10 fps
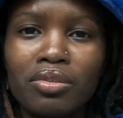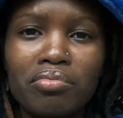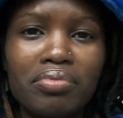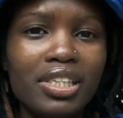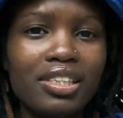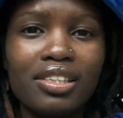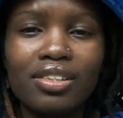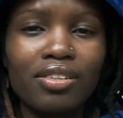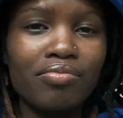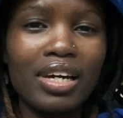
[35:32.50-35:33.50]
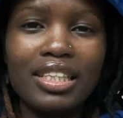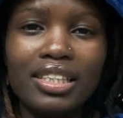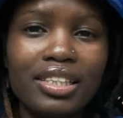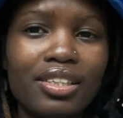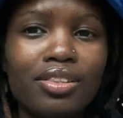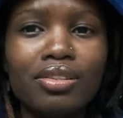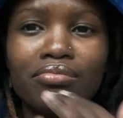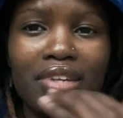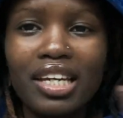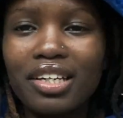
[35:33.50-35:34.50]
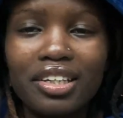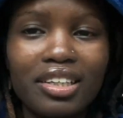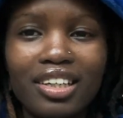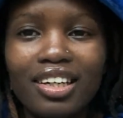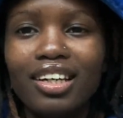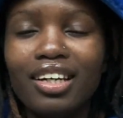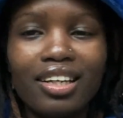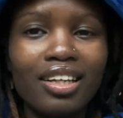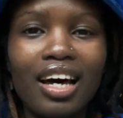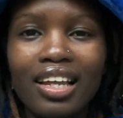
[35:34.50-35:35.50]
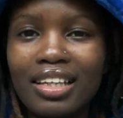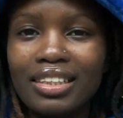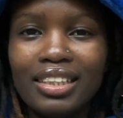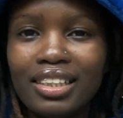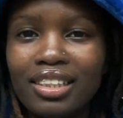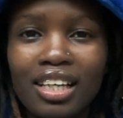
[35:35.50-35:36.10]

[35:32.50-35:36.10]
pieces of my teeth to make the other teeth.